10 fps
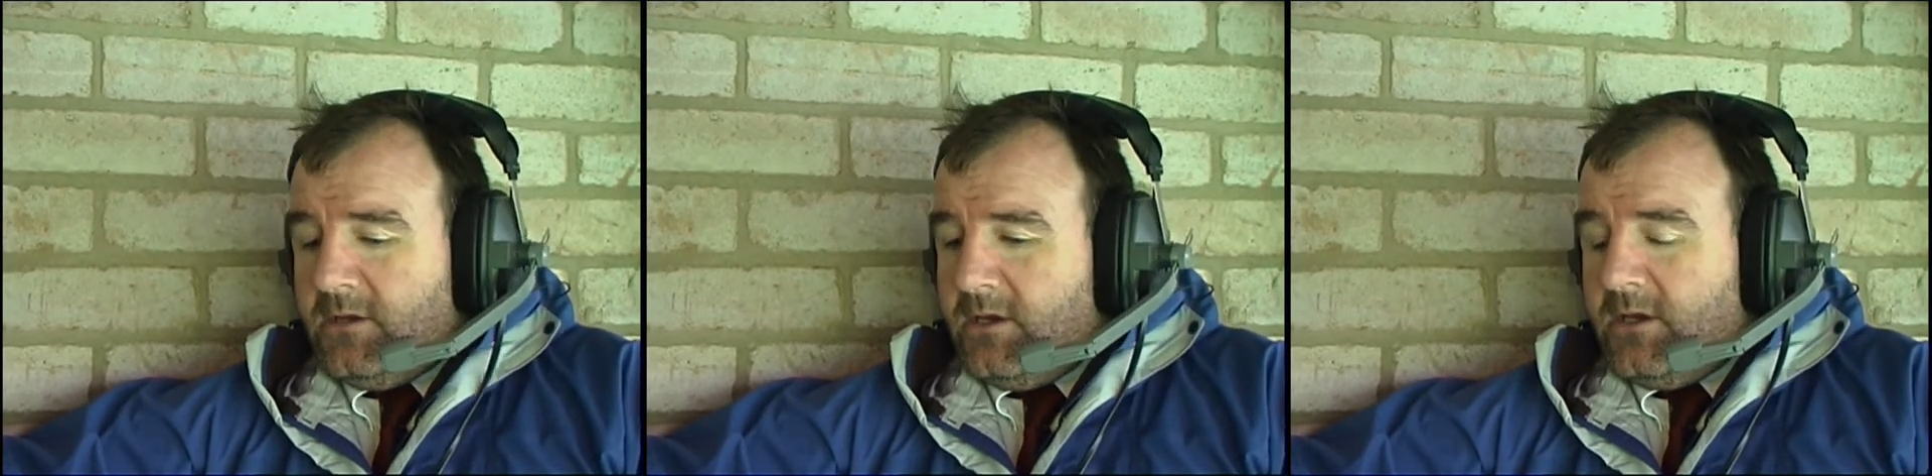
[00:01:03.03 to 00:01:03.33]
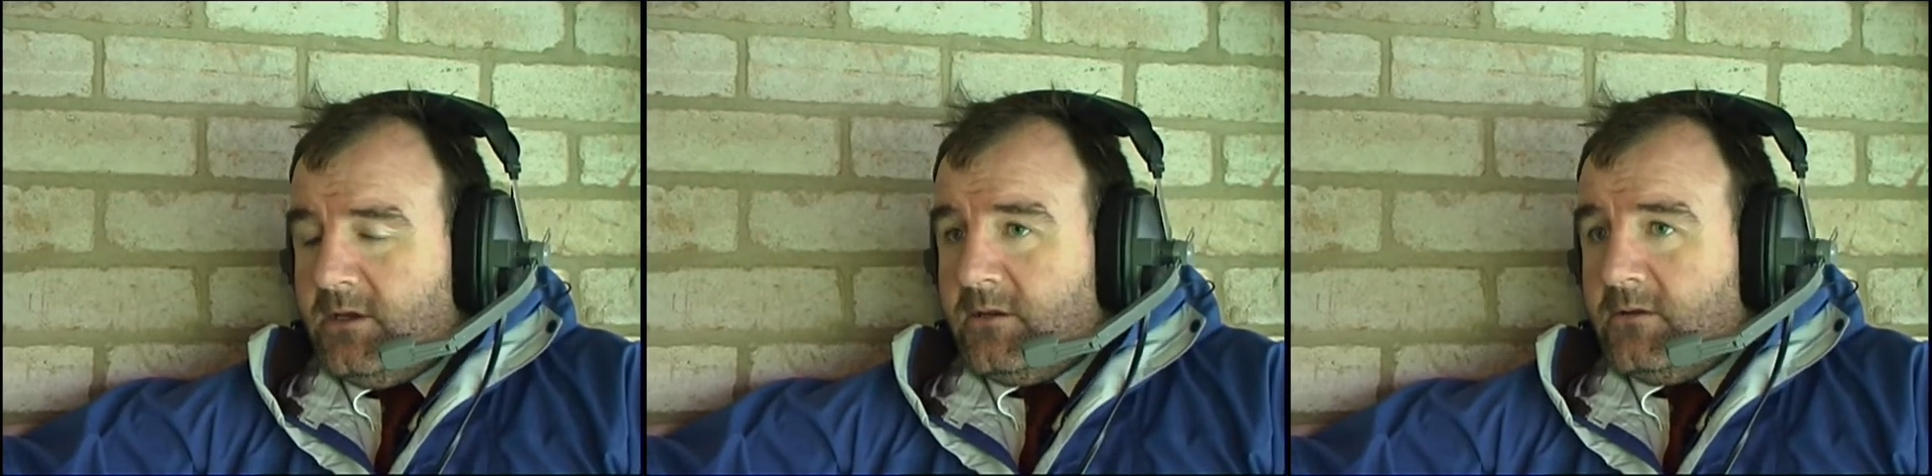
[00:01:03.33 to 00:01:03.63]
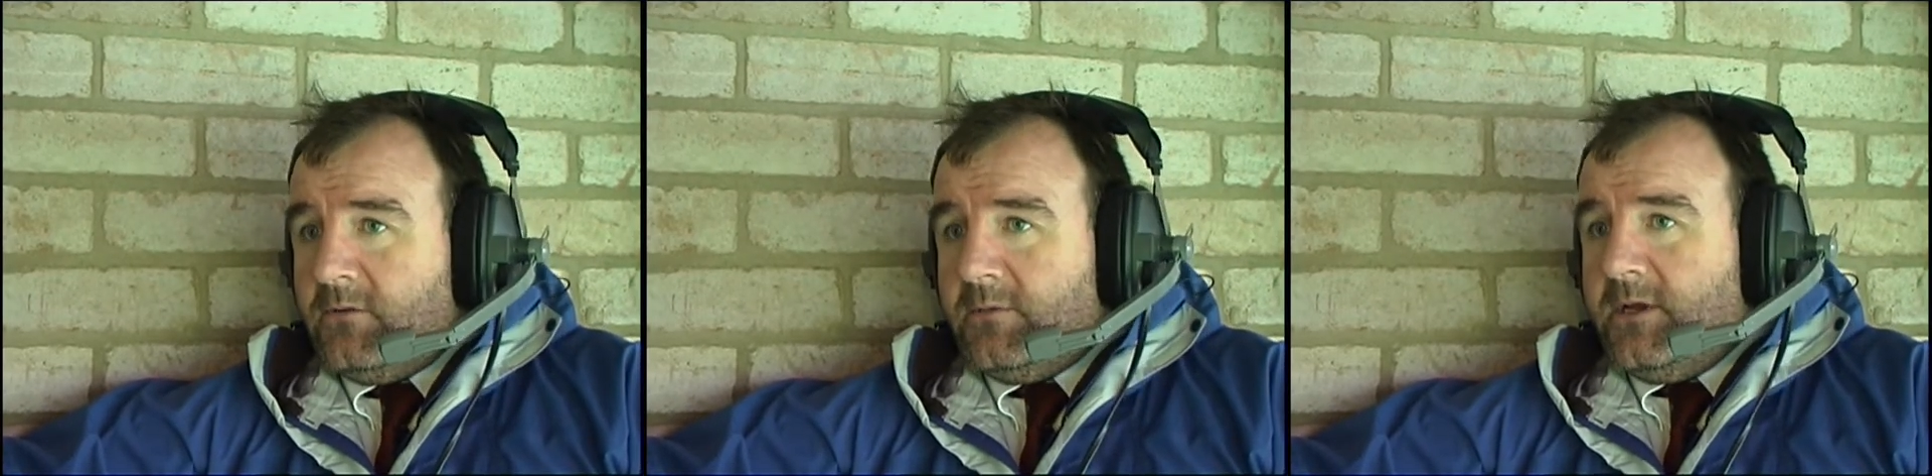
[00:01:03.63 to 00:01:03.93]
I
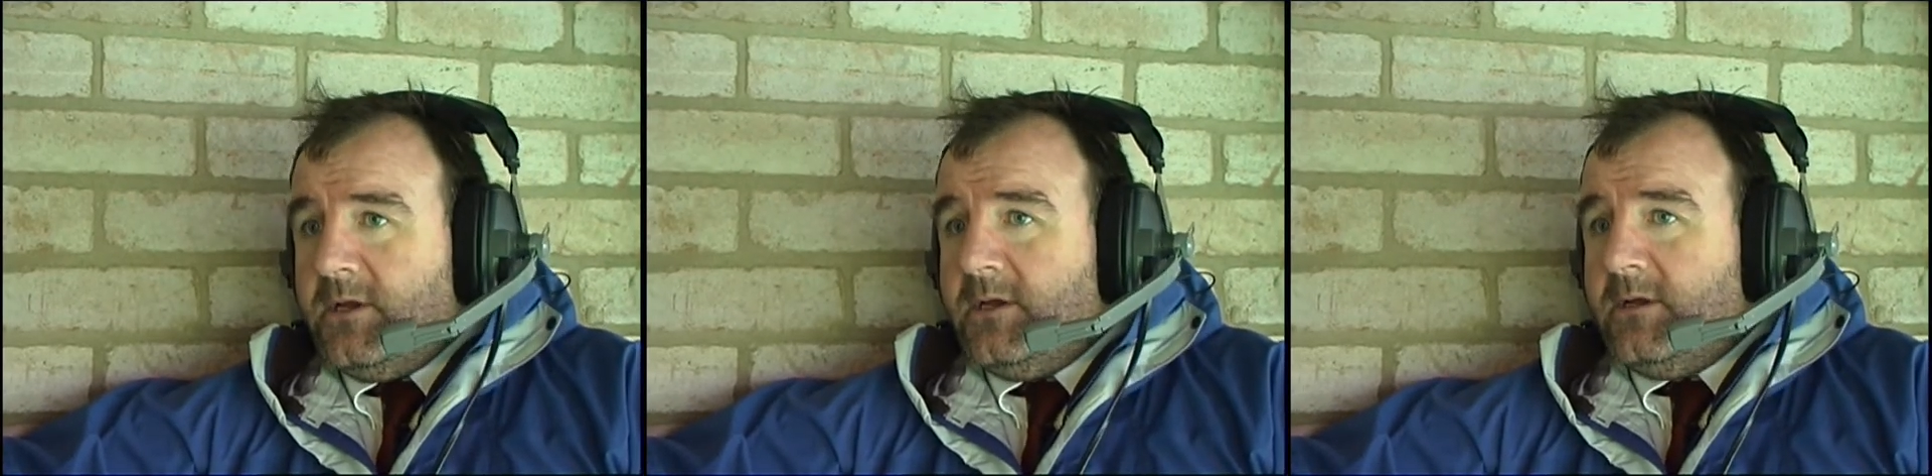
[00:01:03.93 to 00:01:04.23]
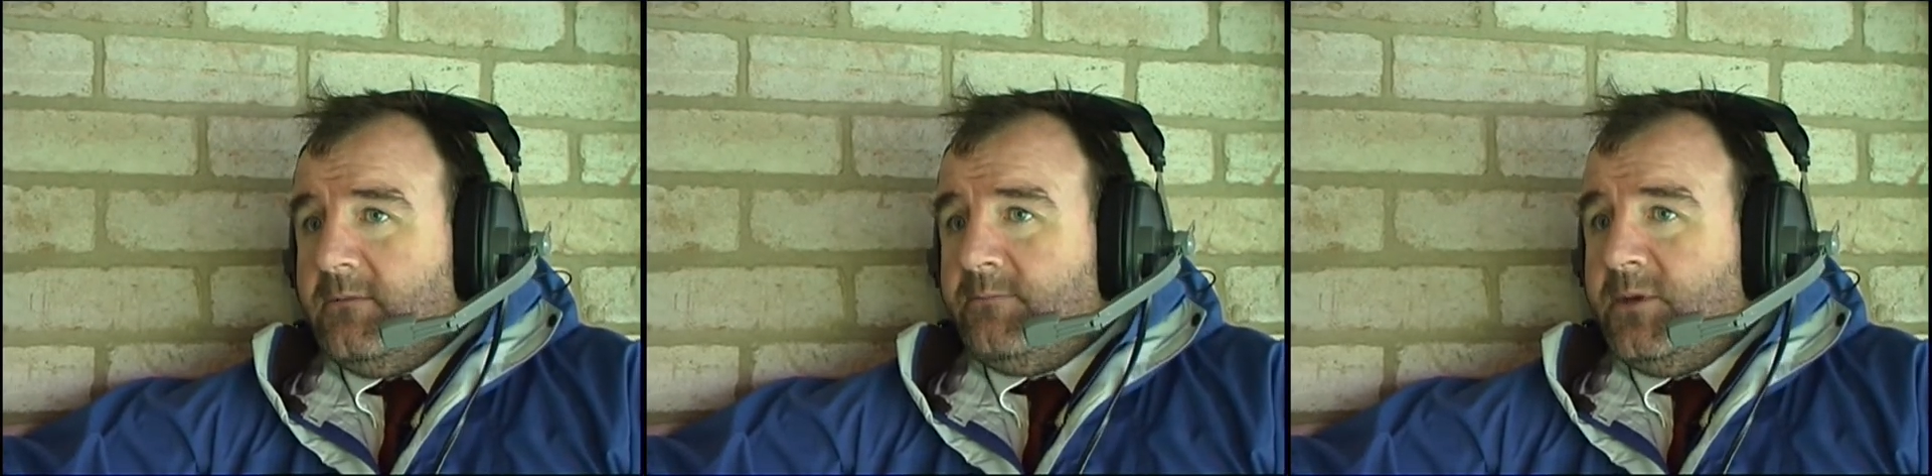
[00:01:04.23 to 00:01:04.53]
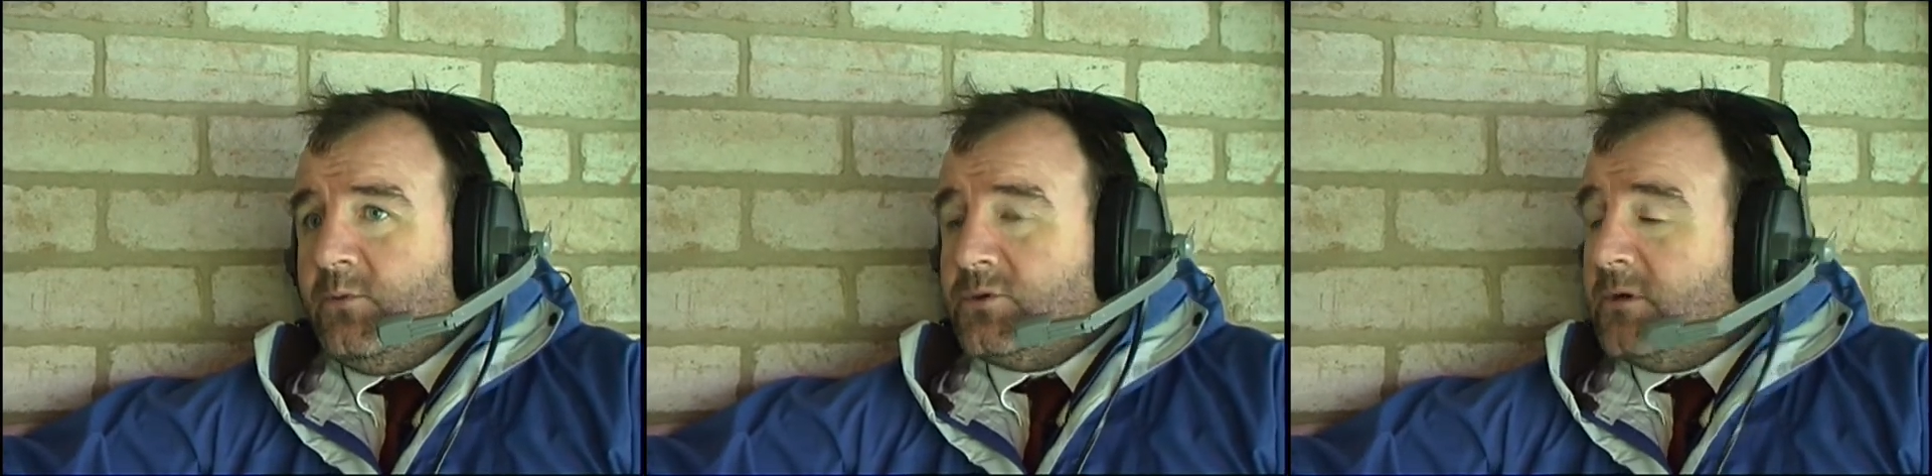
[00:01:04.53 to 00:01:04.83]
thought uh,
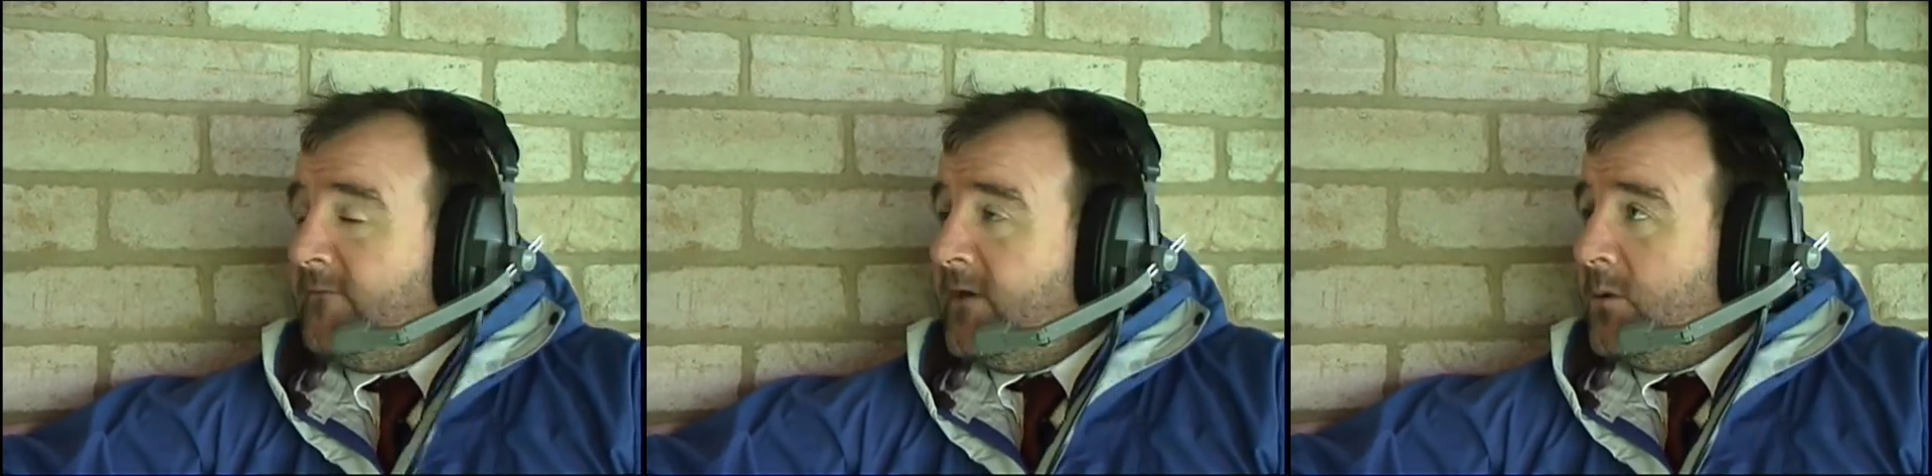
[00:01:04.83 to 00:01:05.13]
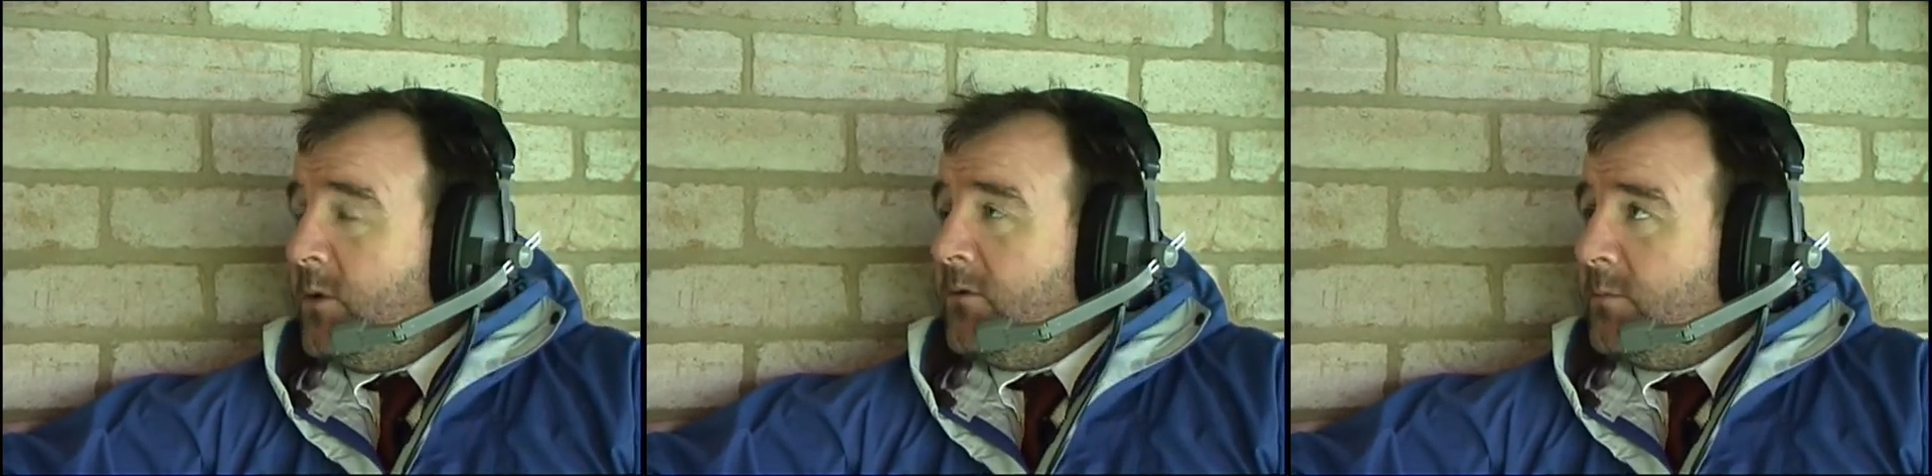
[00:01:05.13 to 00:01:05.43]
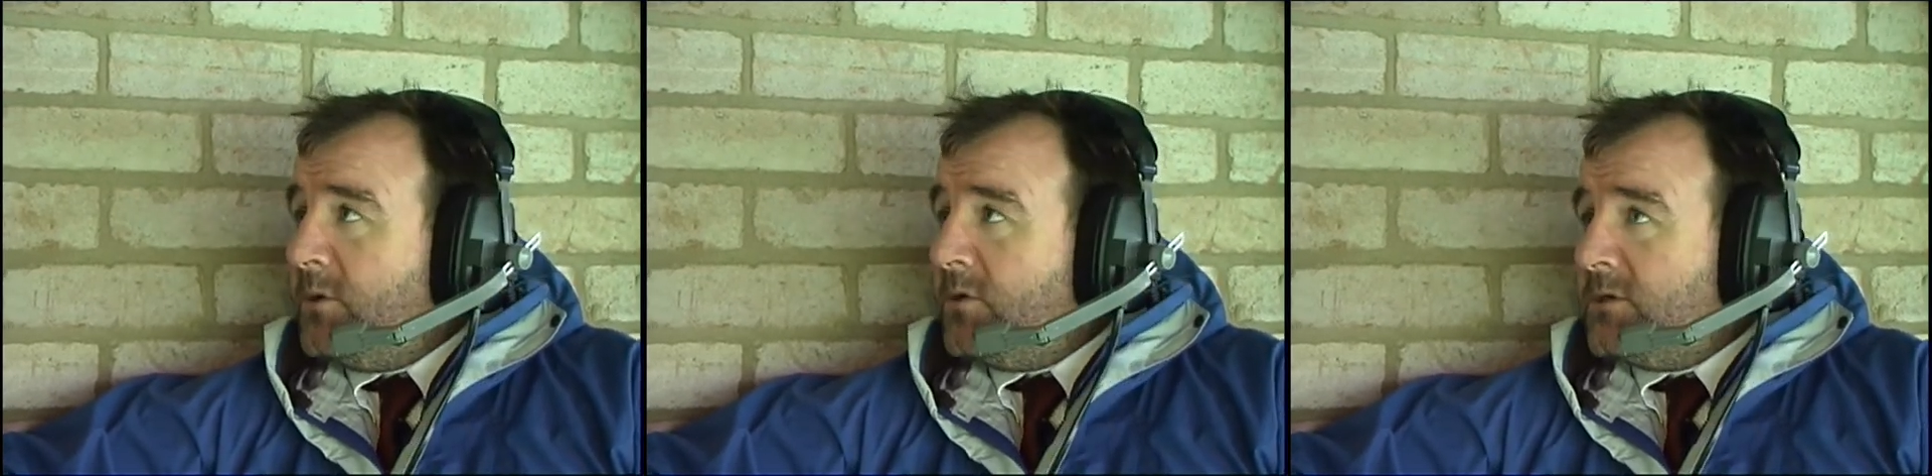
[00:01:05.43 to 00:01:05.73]
done very well
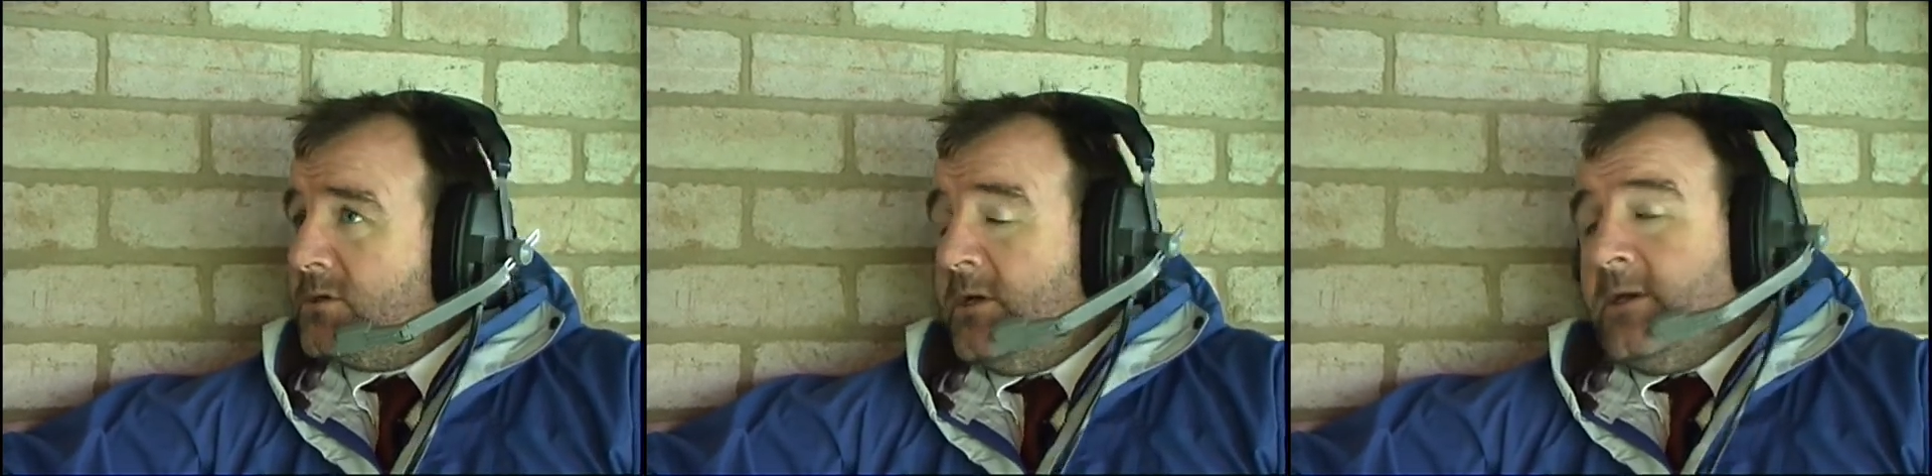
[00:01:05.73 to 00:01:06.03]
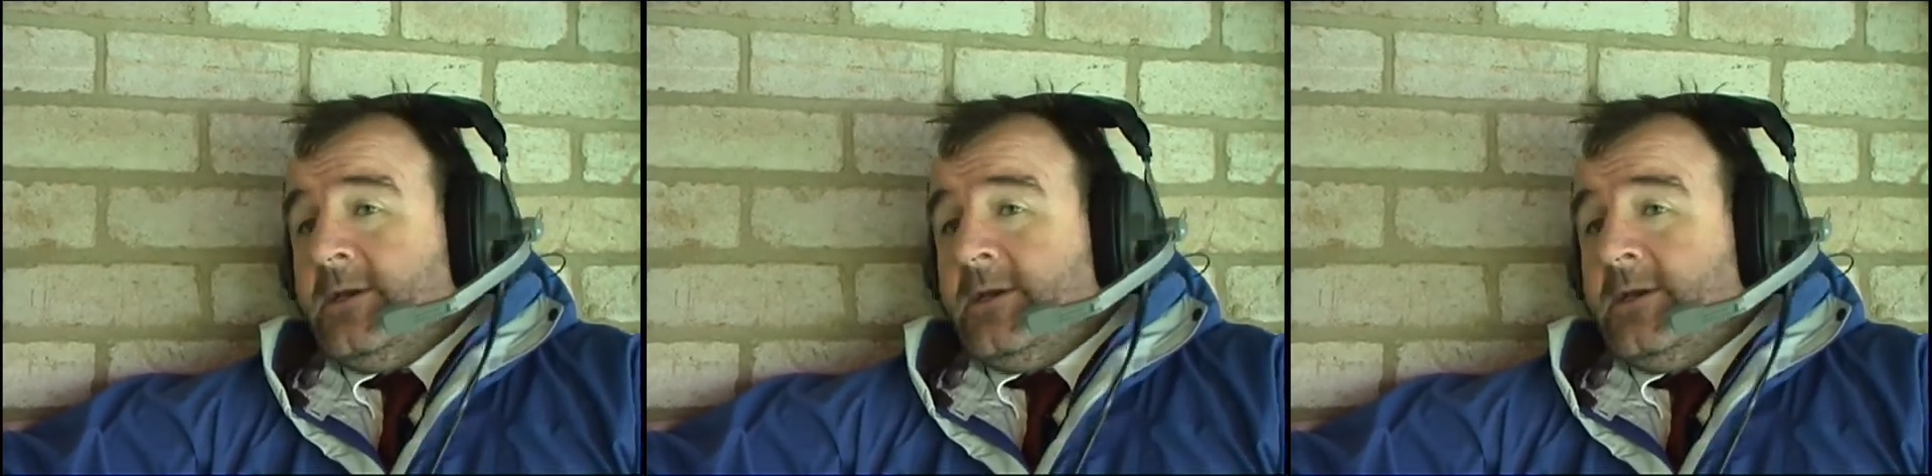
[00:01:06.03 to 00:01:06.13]
because,